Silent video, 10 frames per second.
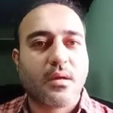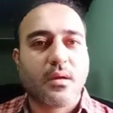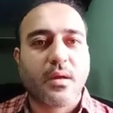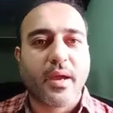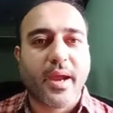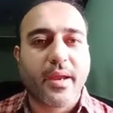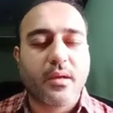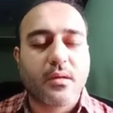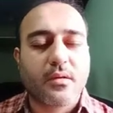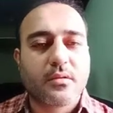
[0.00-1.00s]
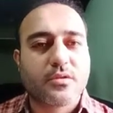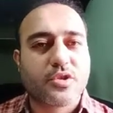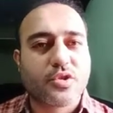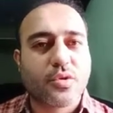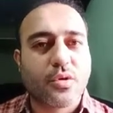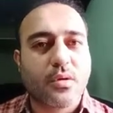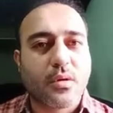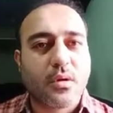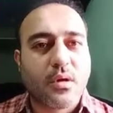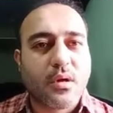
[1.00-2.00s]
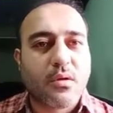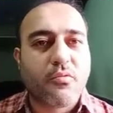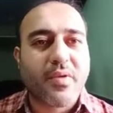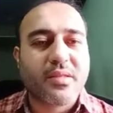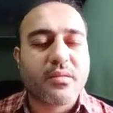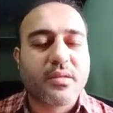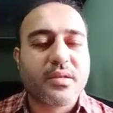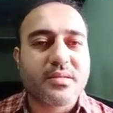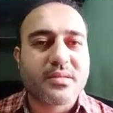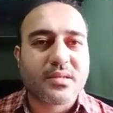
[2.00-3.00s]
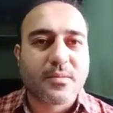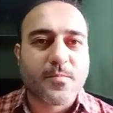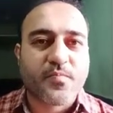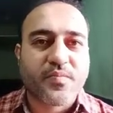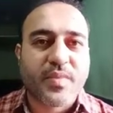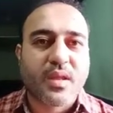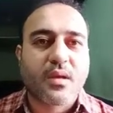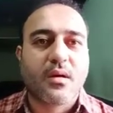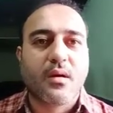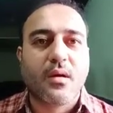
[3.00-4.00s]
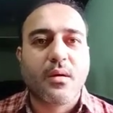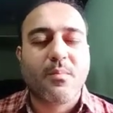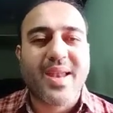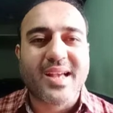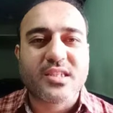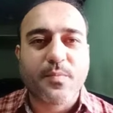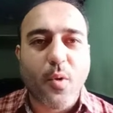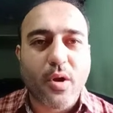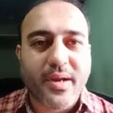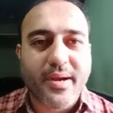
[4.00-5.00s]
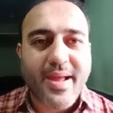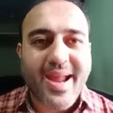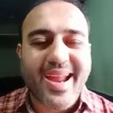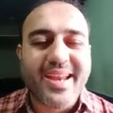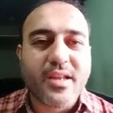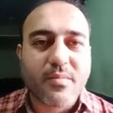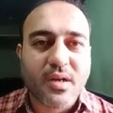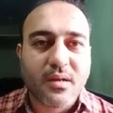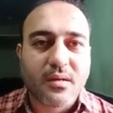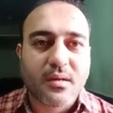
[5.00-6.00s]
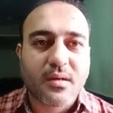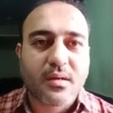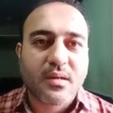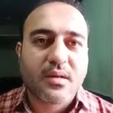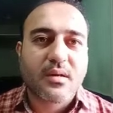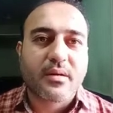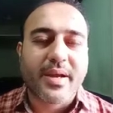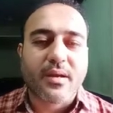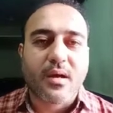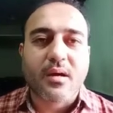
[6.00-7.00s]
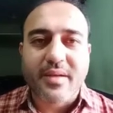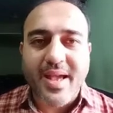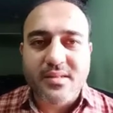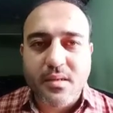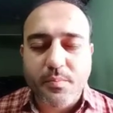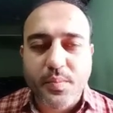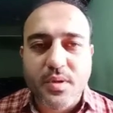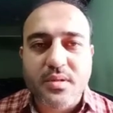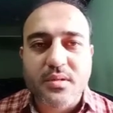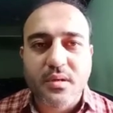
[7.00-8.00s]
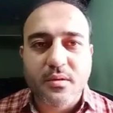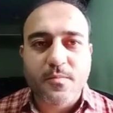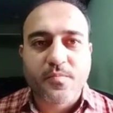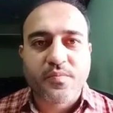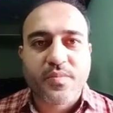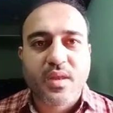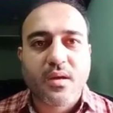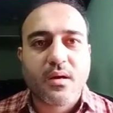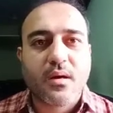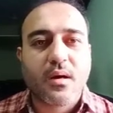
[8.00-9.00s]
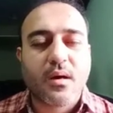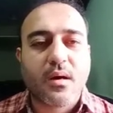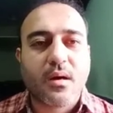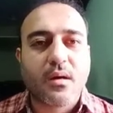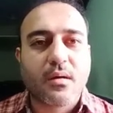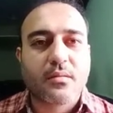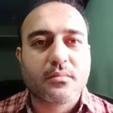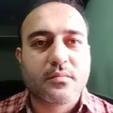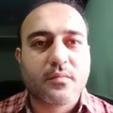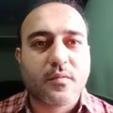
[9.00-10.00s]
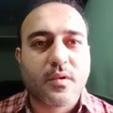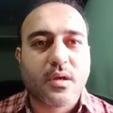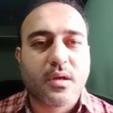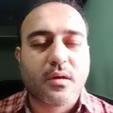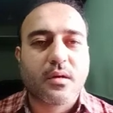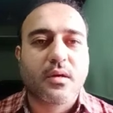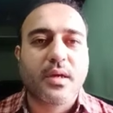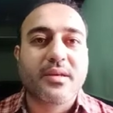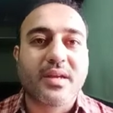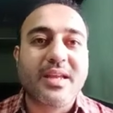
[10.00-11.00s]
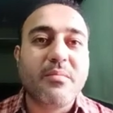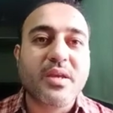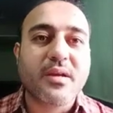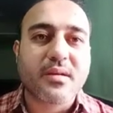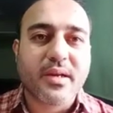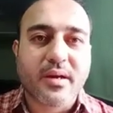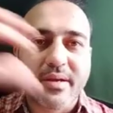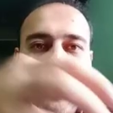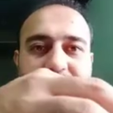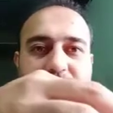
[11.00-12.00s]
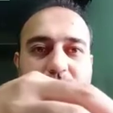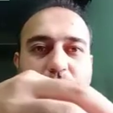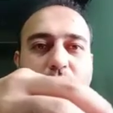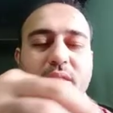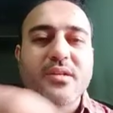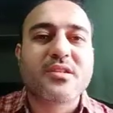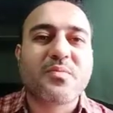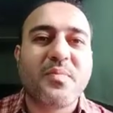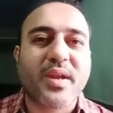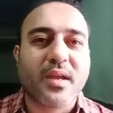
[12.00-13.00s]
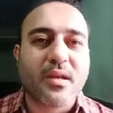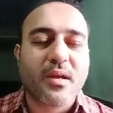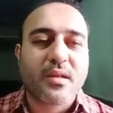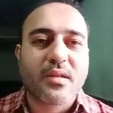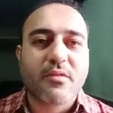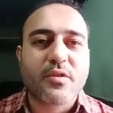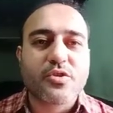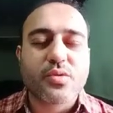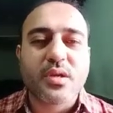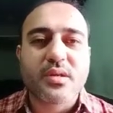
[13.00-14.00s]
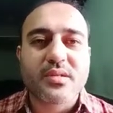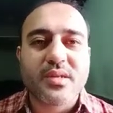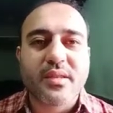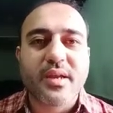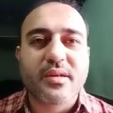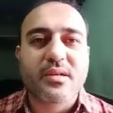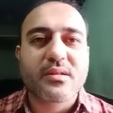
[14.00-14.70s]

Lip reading: and so when this black spotted animal, right, attacks a person, uh, it immediately attacks on its prey, then we should understand that it is a